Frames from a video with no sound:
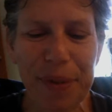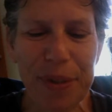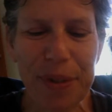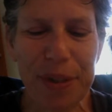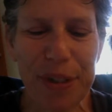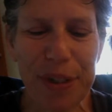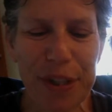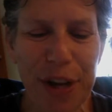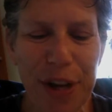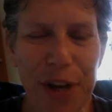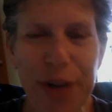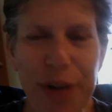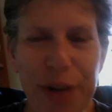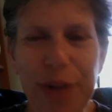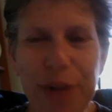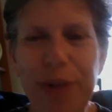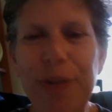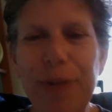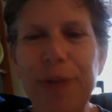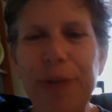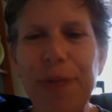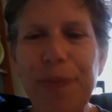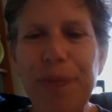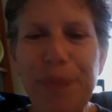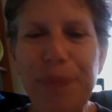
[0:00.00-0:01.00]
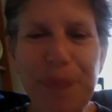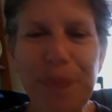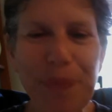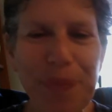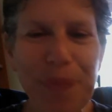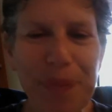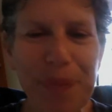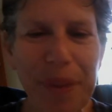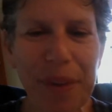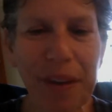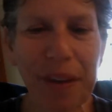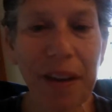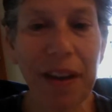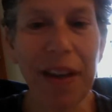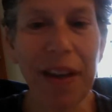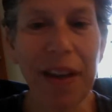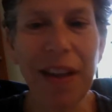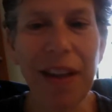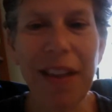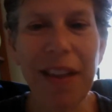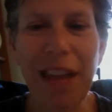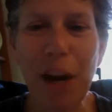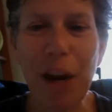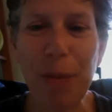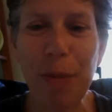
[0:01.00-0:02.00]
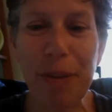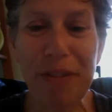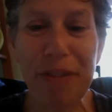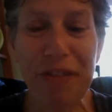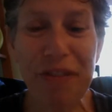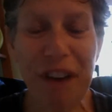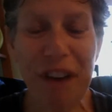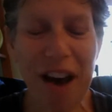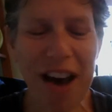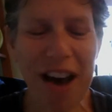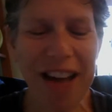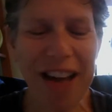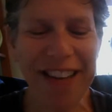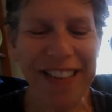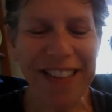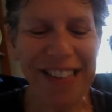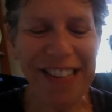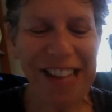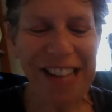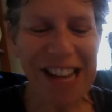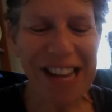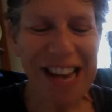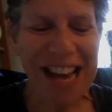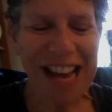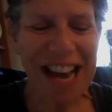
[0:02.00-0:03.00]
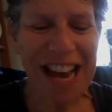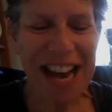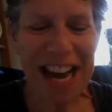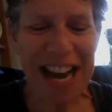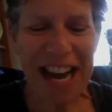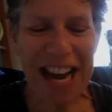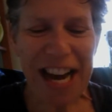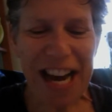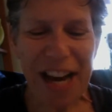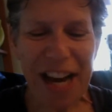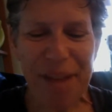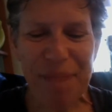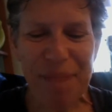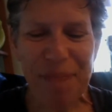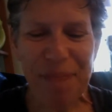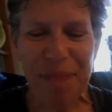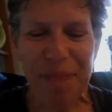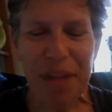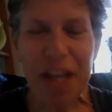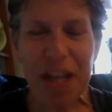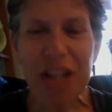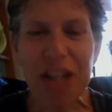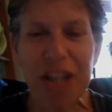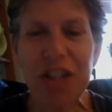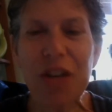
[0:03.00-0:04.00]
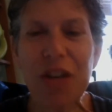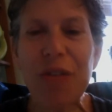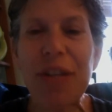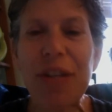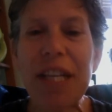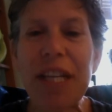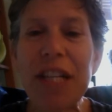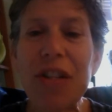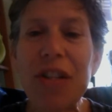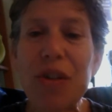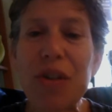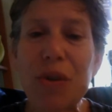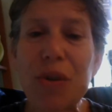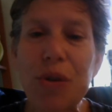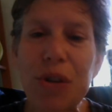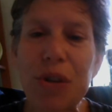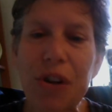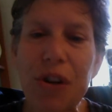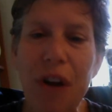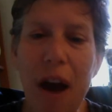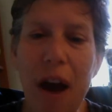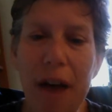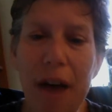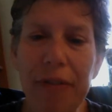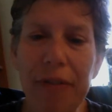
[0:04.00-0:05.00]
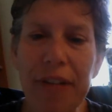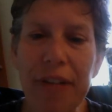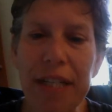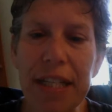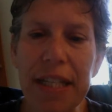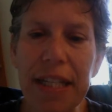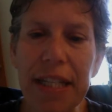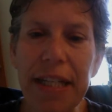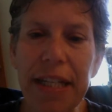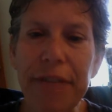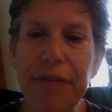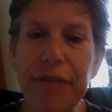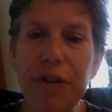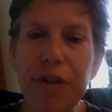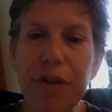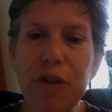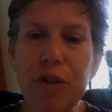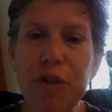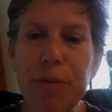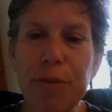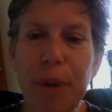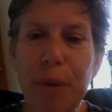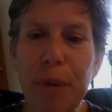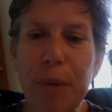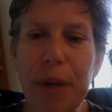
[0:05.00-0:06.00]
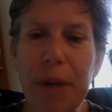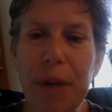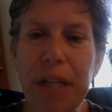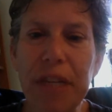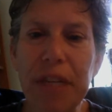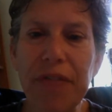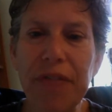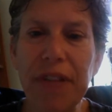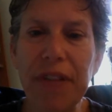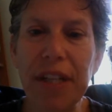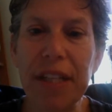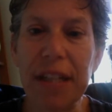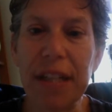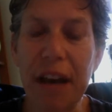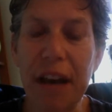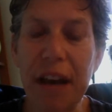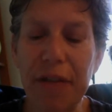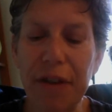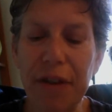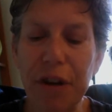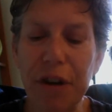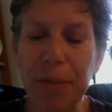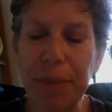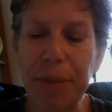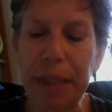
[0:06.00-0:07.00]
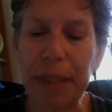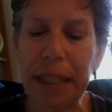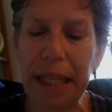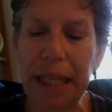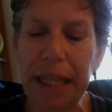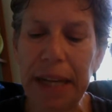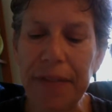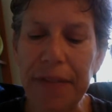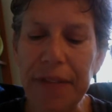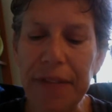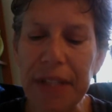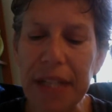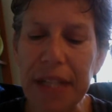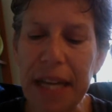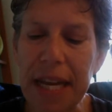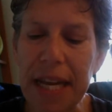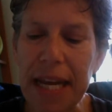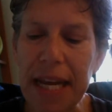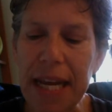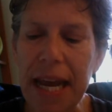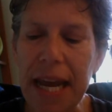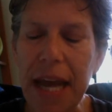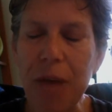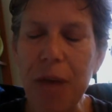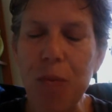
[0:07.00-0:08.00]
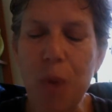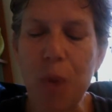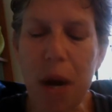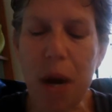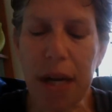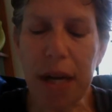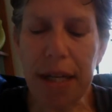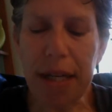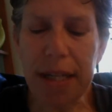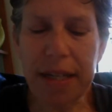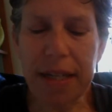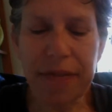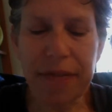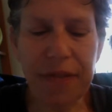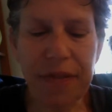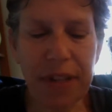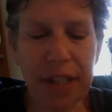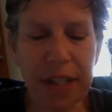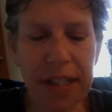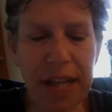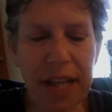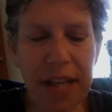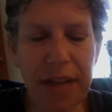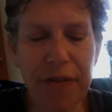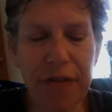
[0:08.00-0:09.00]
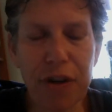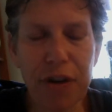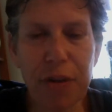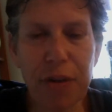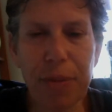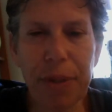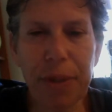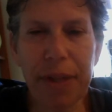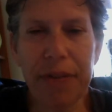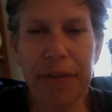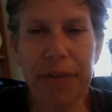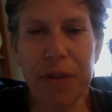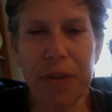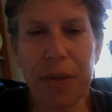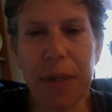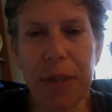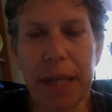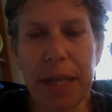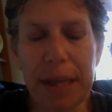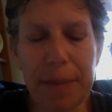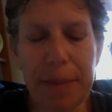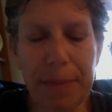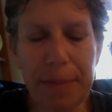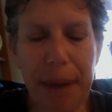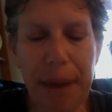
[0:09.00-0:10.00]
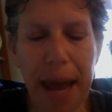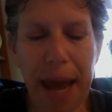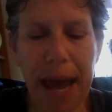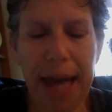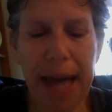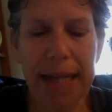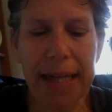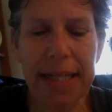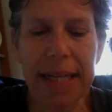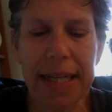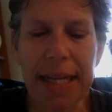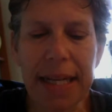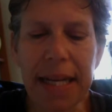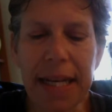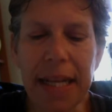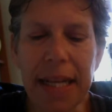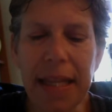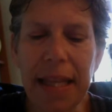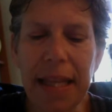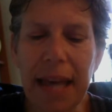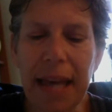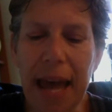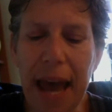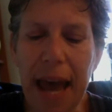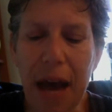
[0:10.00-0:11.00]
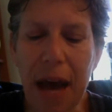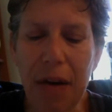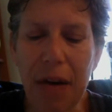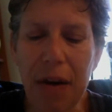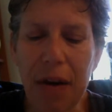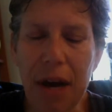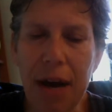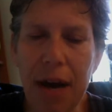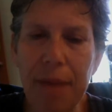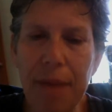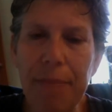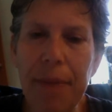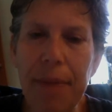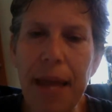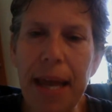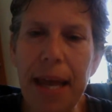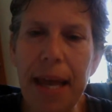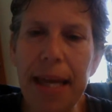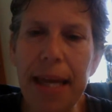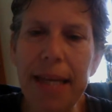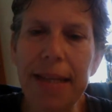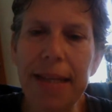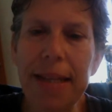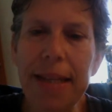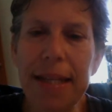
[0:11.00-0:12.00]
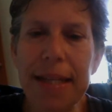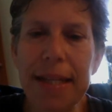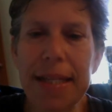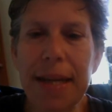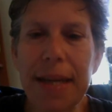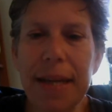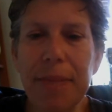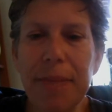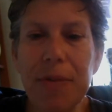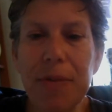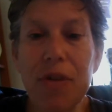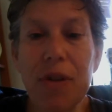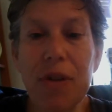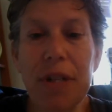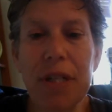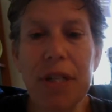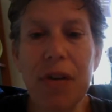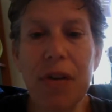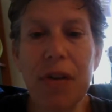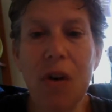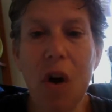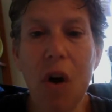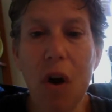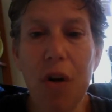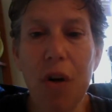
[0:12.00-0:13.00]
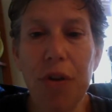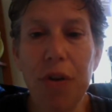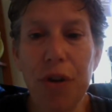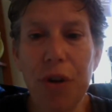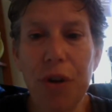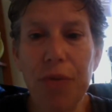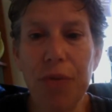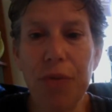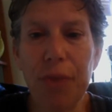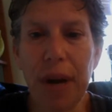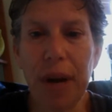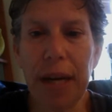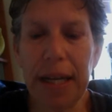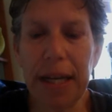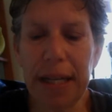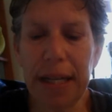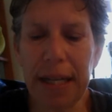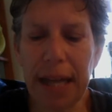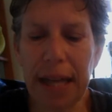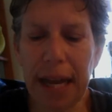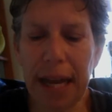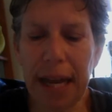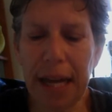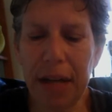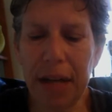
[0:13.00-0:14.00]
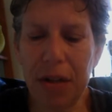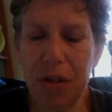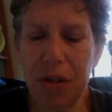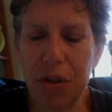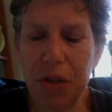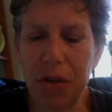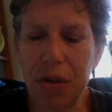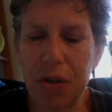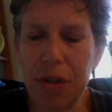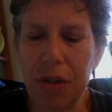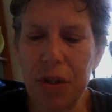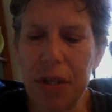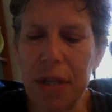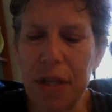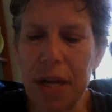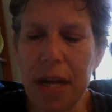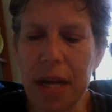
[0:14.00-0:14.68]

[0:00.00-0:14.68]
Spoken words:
So that'll be fun. So these tools are obviously influenced by one's philosophical beliefs, and one's philosophical beliefs will impact the outcome. And this demonstrates there are no right answers.